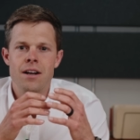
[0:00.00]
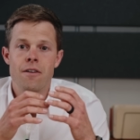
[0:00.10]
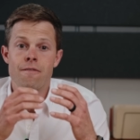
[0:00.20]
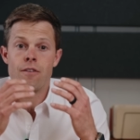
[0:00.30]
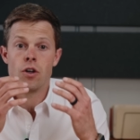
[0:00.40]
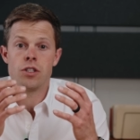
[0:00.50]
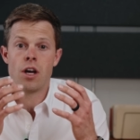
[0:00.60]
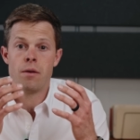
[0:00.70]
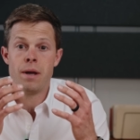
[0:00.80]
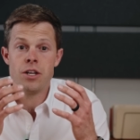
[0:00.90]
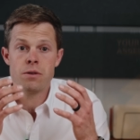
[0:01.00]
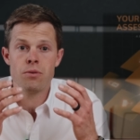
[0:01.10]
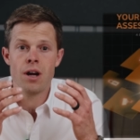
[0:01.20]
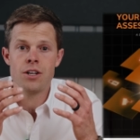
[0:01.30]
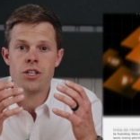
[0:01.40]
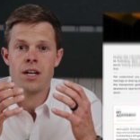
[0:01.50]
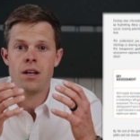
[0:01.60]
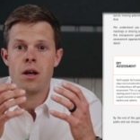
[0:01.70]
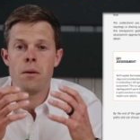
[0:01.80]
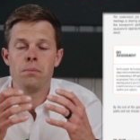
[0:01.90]
on your first automation project,
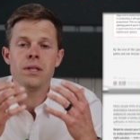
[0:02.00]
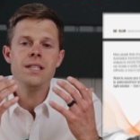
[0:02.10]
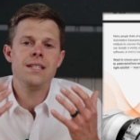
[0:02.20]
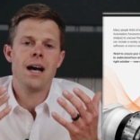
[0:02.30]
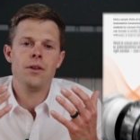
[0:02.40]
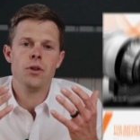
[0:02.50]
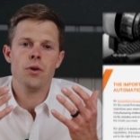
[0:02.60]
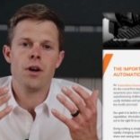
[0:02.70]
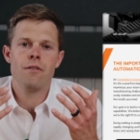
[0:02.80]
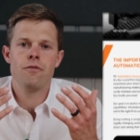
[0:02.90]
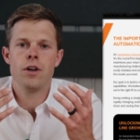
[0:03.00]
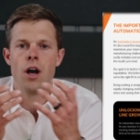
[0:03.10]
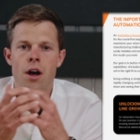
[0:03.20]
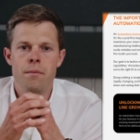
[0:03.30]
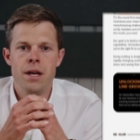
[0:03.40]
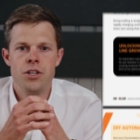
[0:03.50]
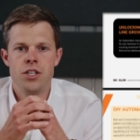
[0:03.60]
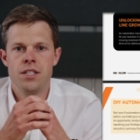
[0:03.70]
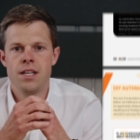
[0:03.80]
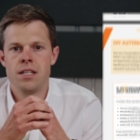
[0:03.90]
please download our free automation
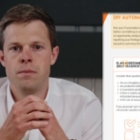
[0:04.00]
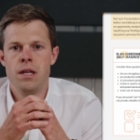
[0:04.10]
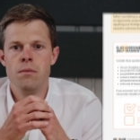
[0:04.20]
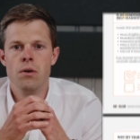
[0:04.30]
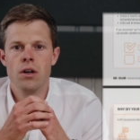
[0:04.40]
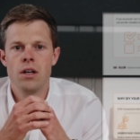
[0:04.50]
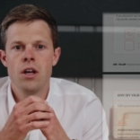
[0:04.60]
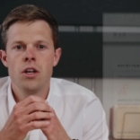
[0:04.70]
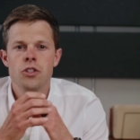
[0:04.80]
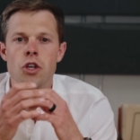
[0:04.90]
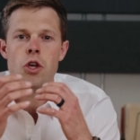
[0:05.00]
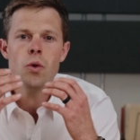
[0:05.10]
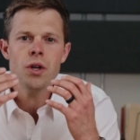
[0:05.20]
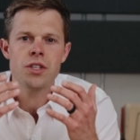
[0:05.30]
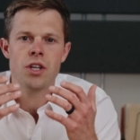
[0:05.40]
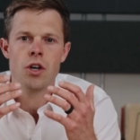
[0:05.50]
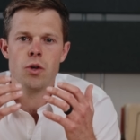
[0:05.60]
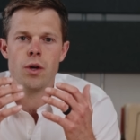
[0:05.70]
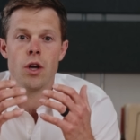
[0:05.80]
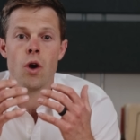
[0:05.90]
assessment ebook so you can start
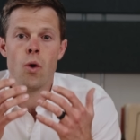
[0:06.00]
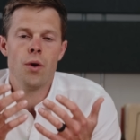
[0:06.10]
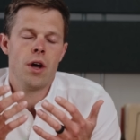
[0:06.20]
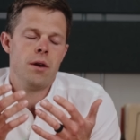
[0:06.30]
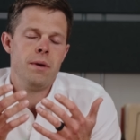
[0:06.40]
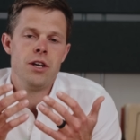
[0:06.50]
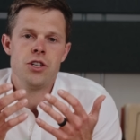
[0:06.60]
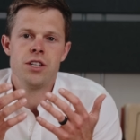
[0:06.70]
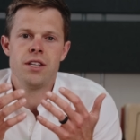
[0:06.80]
doing your own automation